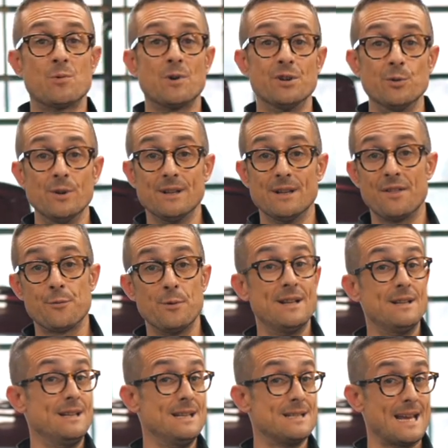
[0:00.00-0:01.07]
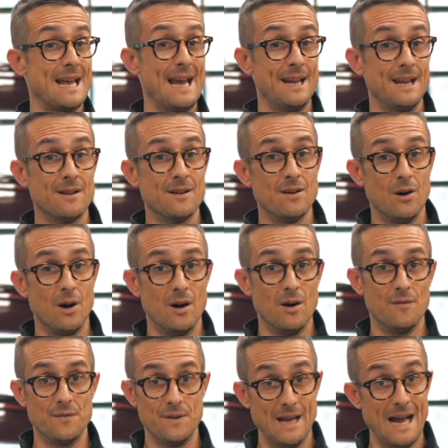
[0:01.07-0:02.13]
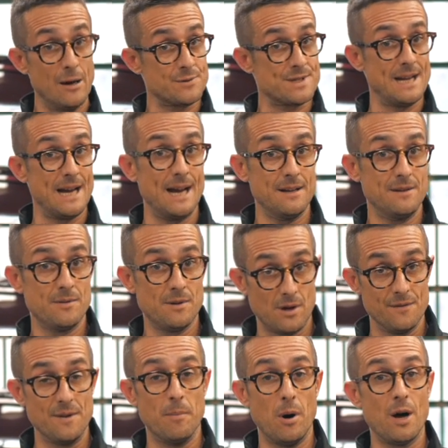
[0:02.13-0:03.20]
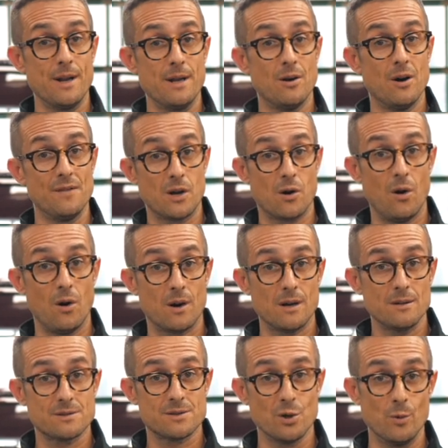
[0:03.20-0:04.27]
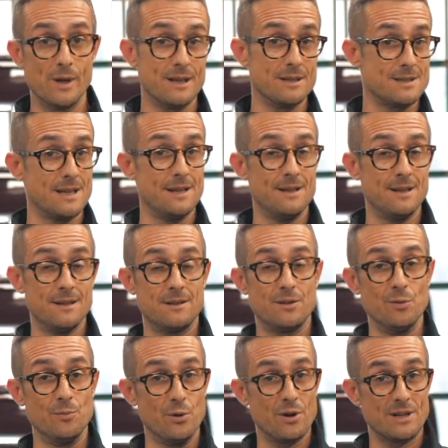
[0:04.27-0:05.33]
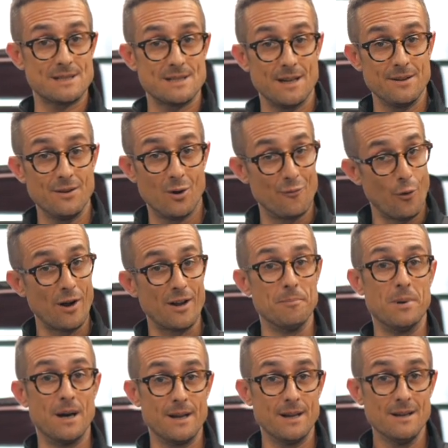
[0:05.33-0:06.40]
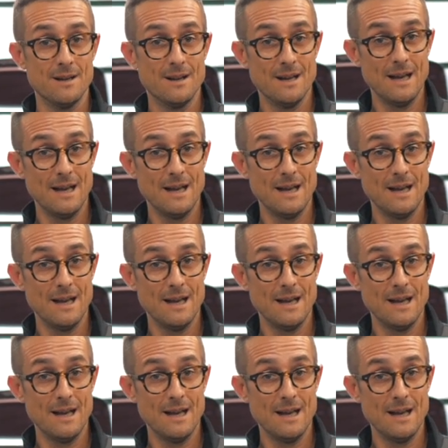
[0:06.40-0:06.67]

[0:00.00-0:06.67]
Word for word: we're doing the 3D scanning of the outside of the body of the car so we can send it to Miura-san of Rocket Bunny